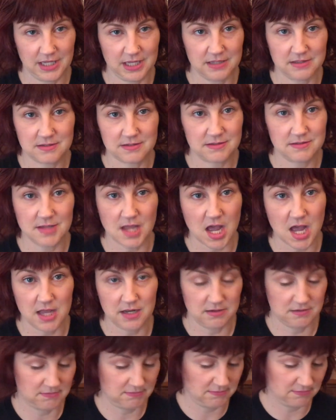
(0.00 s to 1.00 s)
It's
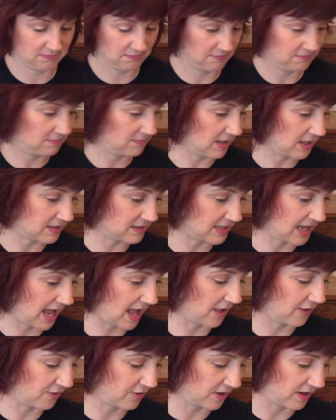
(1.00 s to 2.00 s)
not a
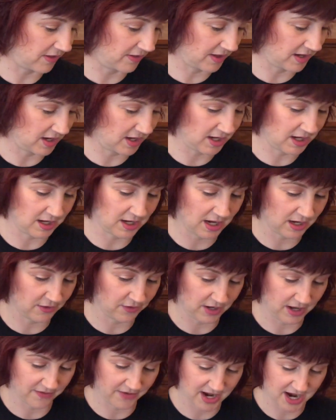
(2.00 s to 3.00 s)
sale or anything. I
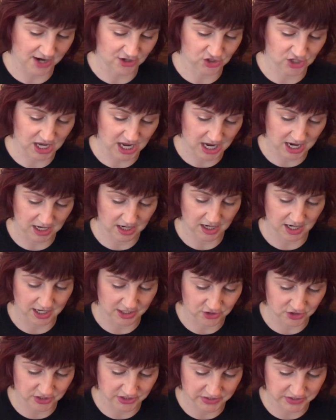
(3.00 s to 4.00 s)
don't have a hashtag. I
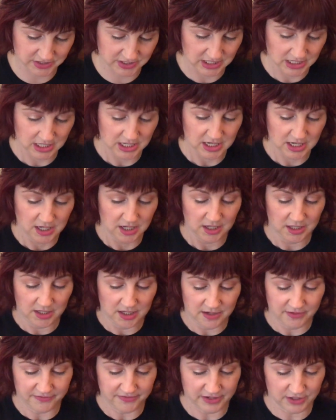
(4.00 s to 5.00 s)
just
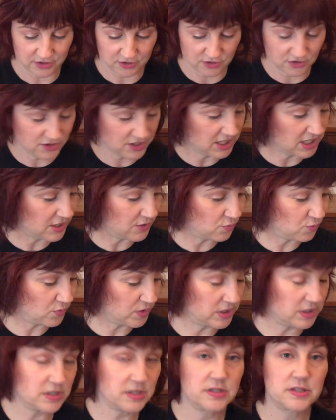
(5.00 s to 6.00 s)
figured it
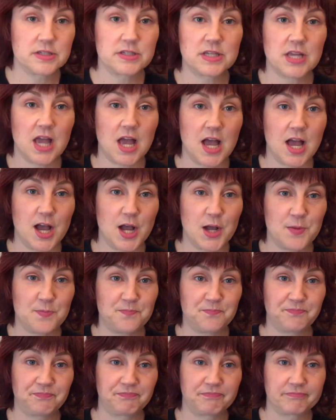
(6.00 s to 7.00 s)
was a
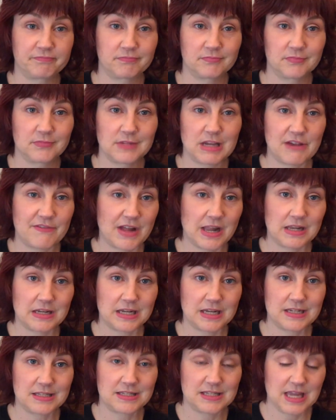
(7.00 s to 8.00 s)

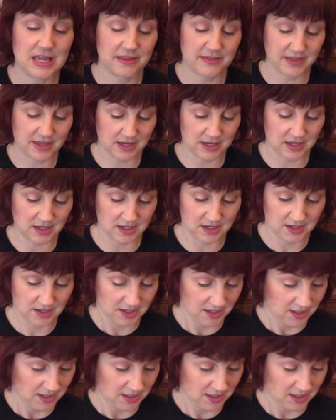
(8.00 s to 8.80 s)
Valentine's Day thing,